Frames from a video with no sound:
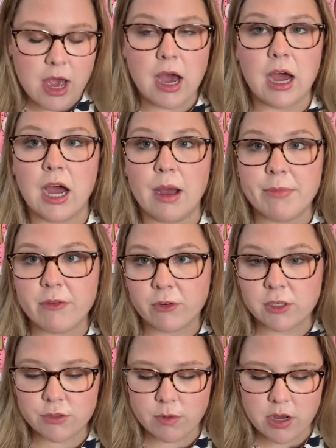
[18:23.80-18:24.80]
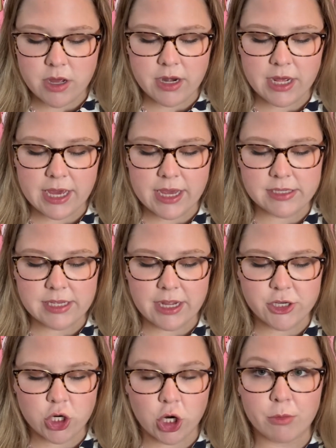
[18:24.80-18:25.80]
The first one is a
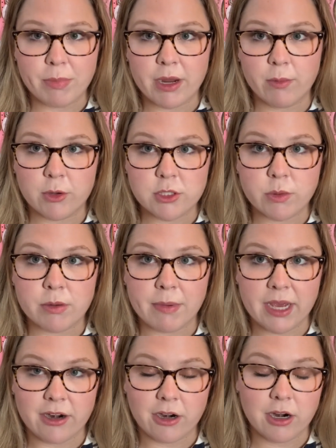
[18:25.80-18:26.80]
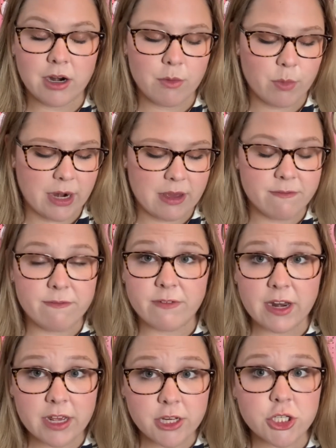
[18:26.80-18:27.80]
chart by Rosewood Manor. When I
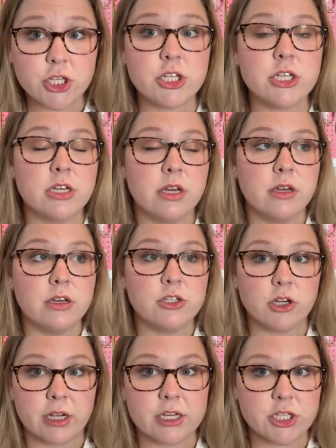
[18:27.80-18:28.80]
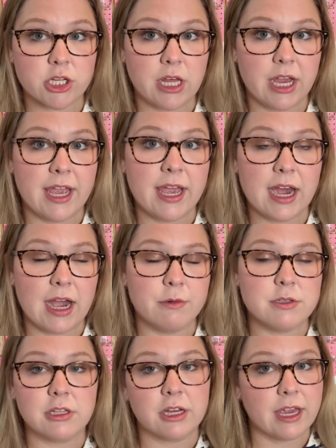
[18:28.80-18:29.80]
finished Turkish Delight, I
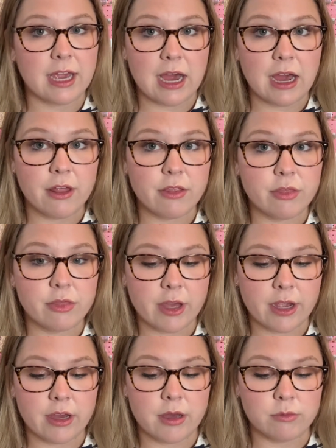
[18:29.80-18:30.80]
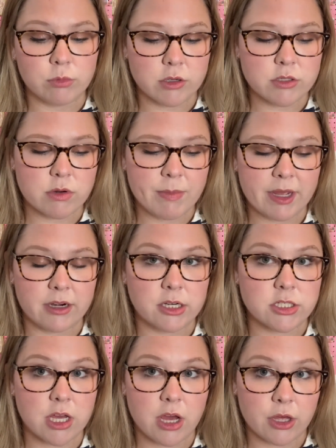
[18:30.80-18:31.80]
was looking at the Rosewood
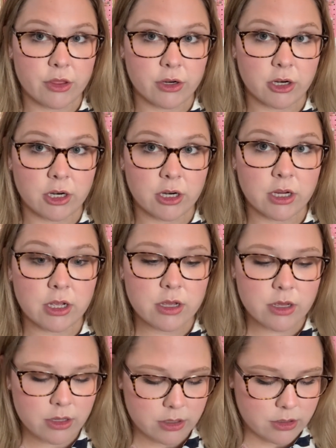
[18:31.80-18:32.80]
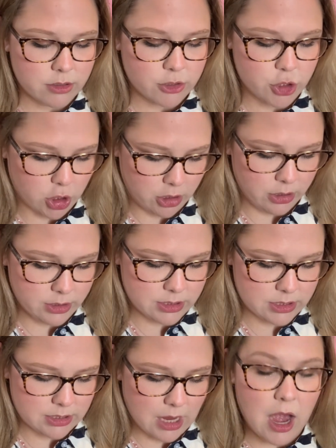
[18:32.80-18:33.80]
Manor's other
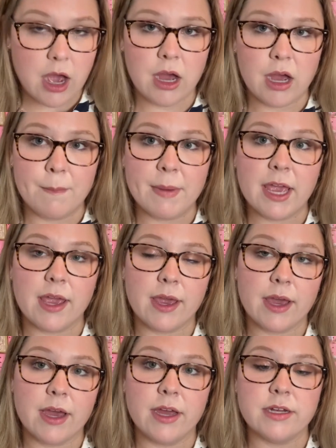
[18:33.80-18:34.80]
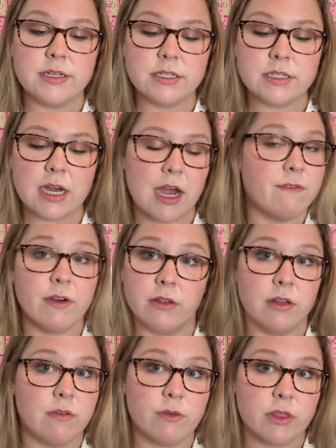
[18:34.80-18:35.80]
charts, and I fell in
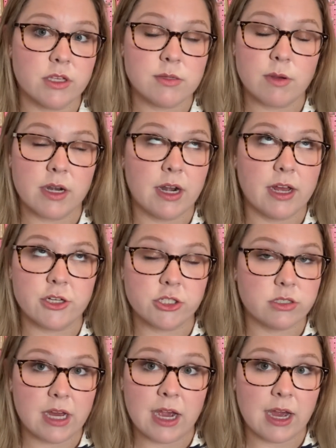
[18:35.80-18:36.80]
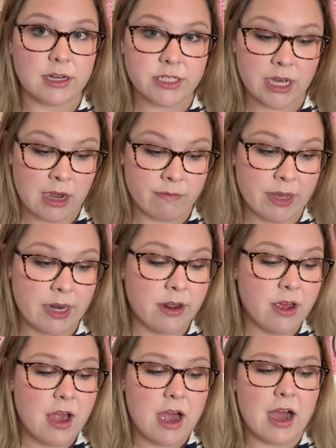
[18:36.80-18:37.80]
love with this one, and I just had to have it.
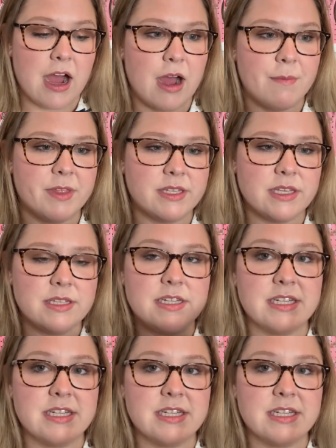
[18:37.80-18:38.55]
This is